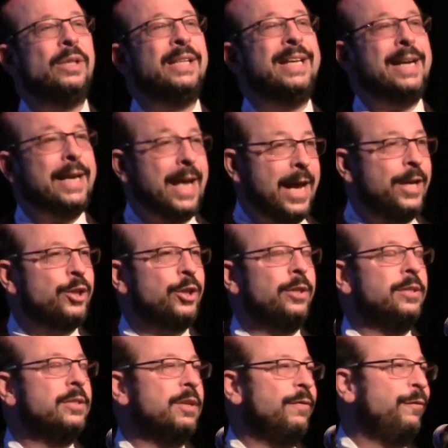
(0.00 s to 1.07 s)
litigation
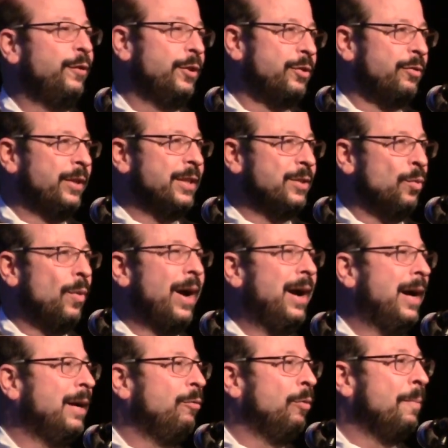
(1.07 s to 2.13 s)
is the first reason why
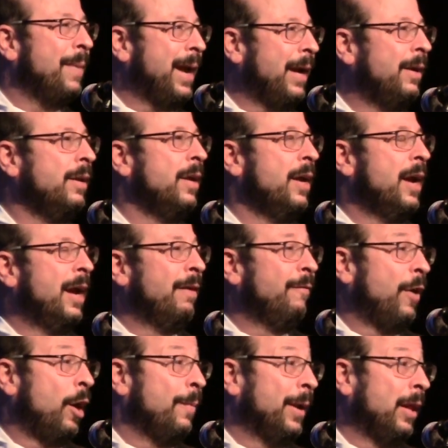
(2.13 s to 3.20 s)
I remain an
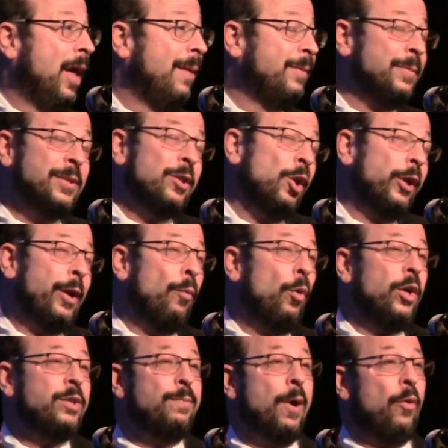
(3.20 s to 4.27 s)
environmental optimist. Look, it
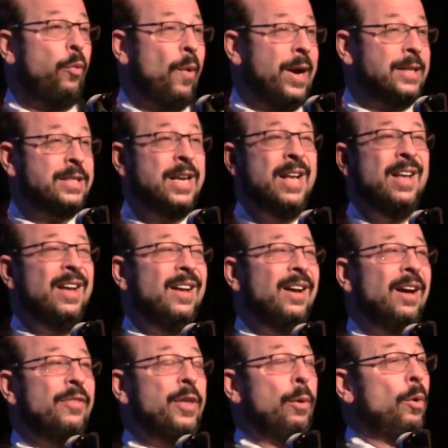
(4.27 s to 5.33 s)
works both ways.
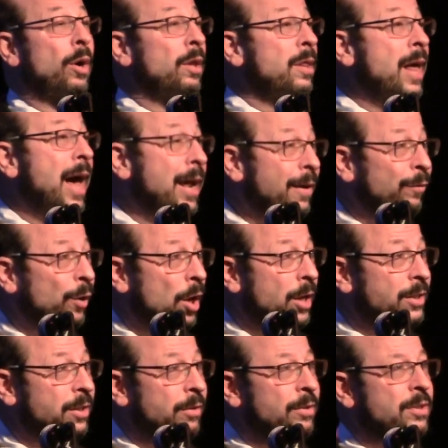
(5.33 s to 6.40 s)
There were a lot of
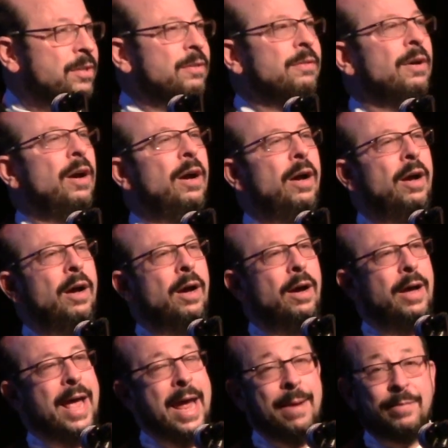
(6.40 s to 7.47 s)
lawsuits
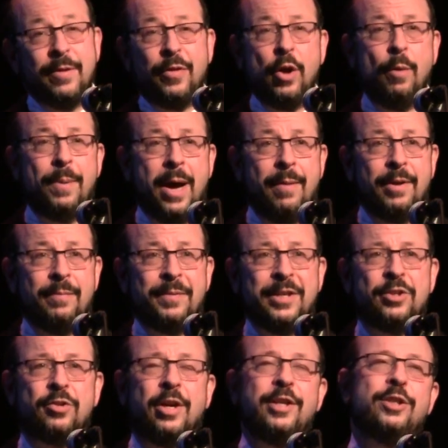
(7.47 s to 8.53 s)
uh, aimed at the Obama
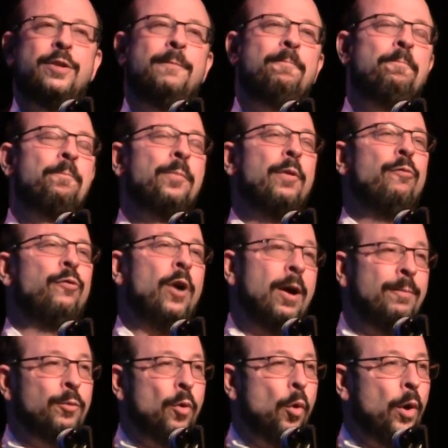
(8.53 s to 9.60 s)
administration
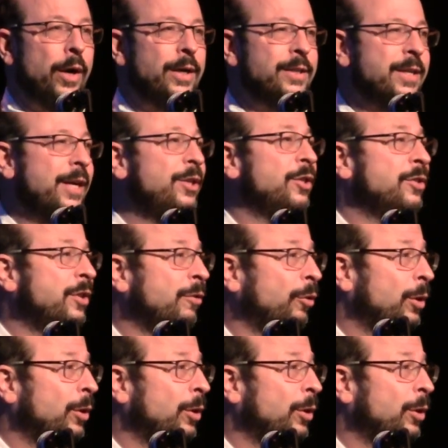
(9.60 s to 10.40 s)
from organizations and